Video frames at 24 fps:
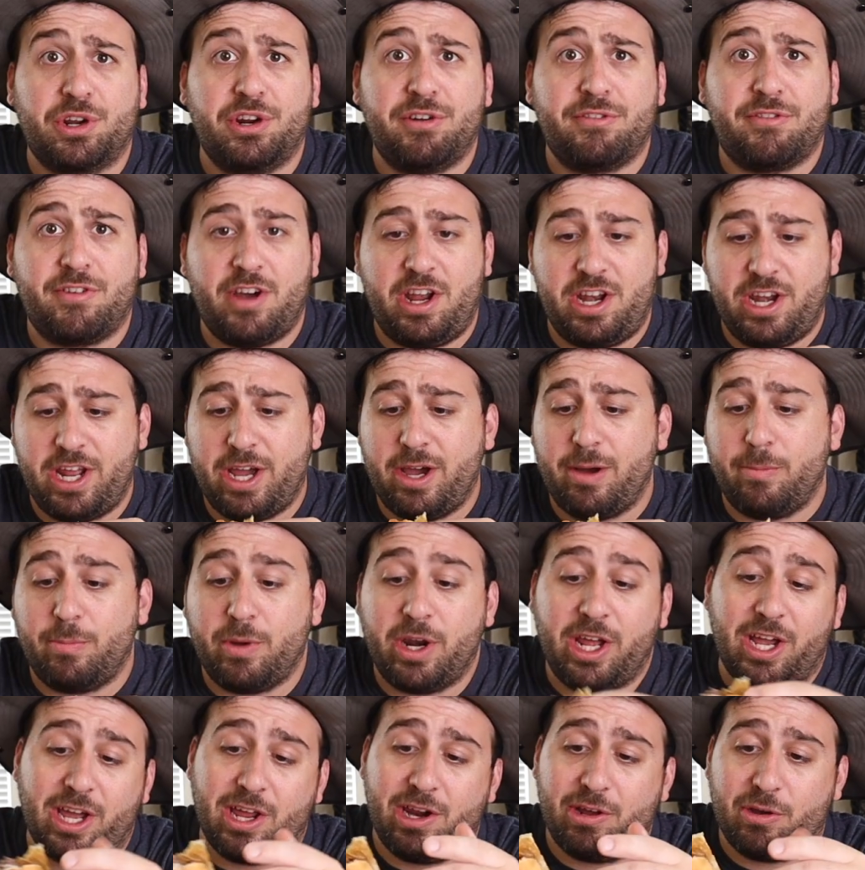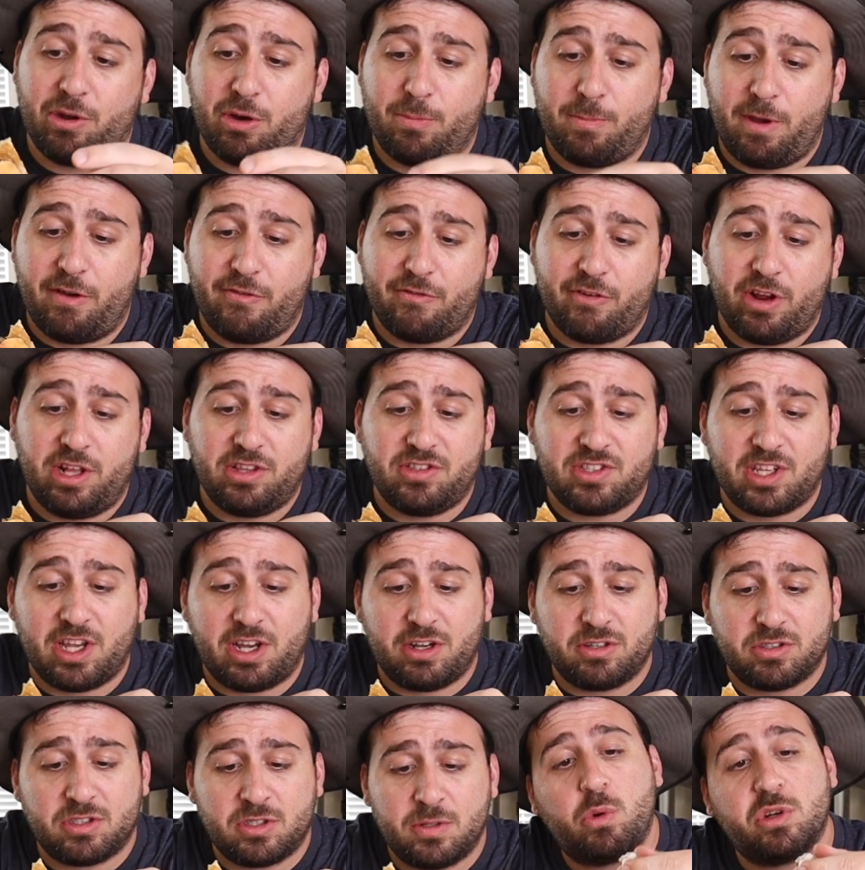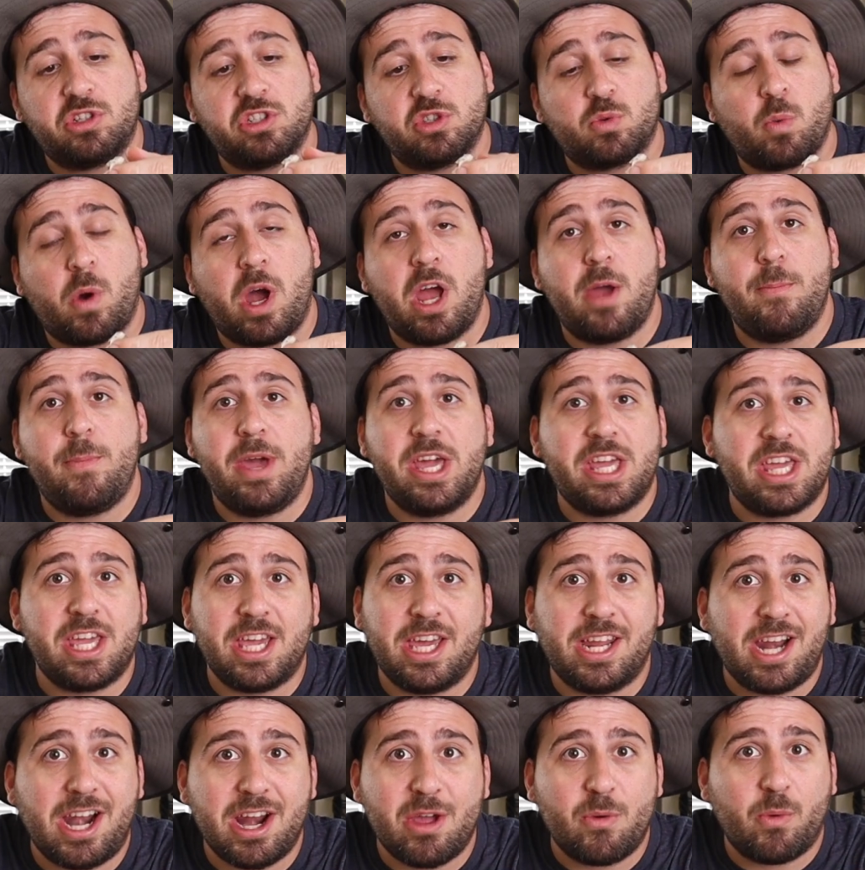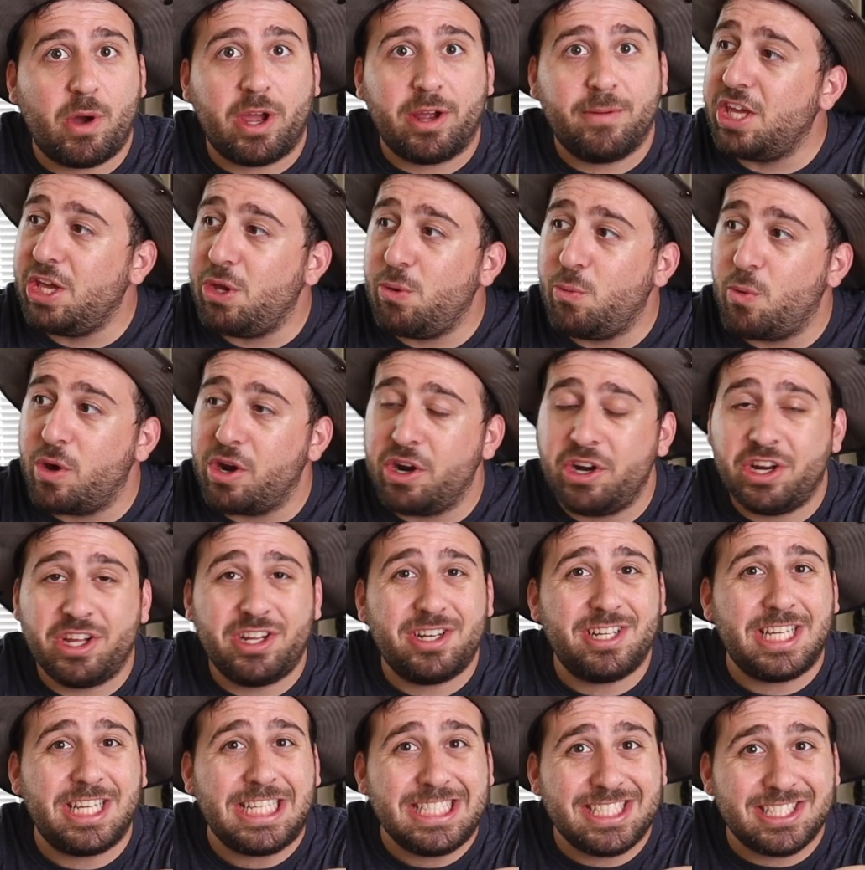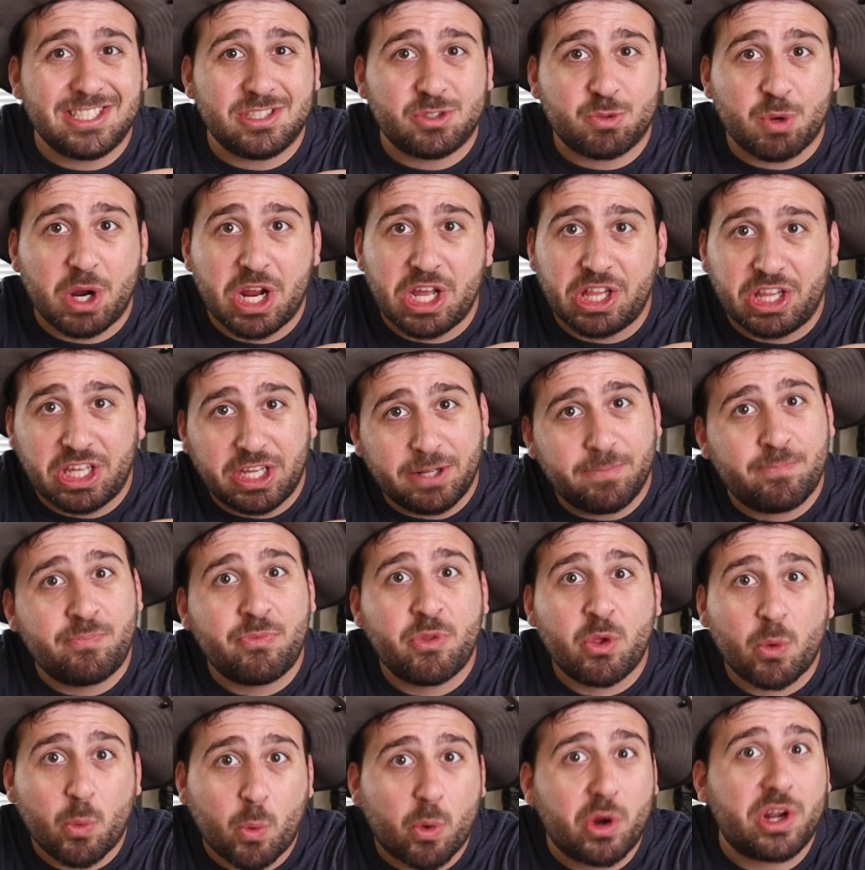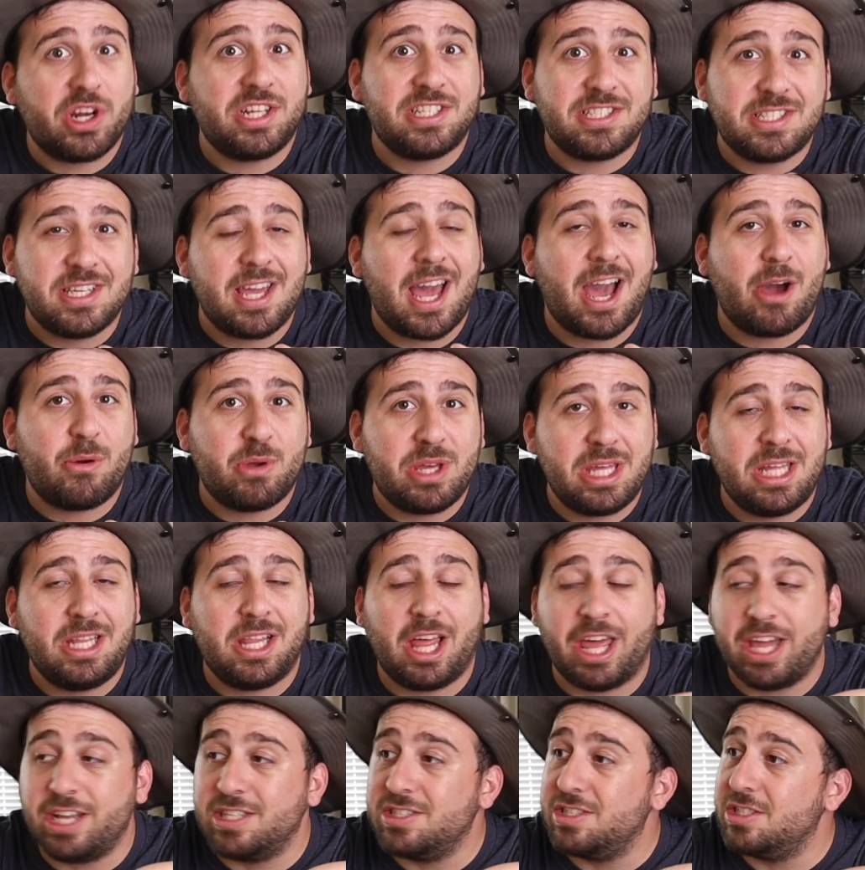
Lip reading: gonna find out, but I gotta go to my friend's house, which is why I'm making it anyway. He wanted it, he's Israeli. We're gonna see how he likes